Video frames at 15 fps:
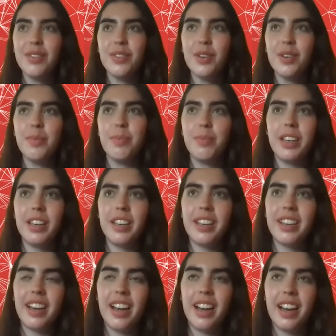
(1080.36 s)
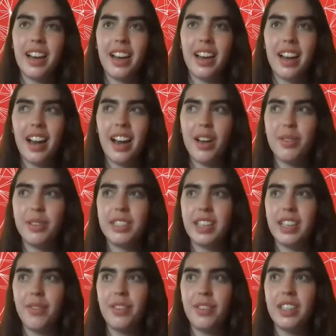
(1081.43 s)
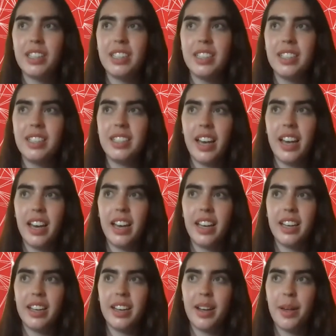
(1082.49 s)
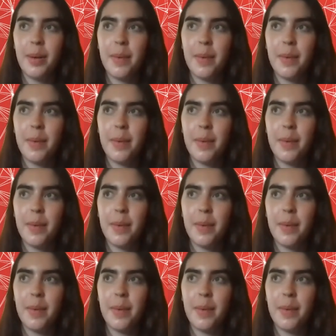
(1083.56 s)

for me, I would definitely say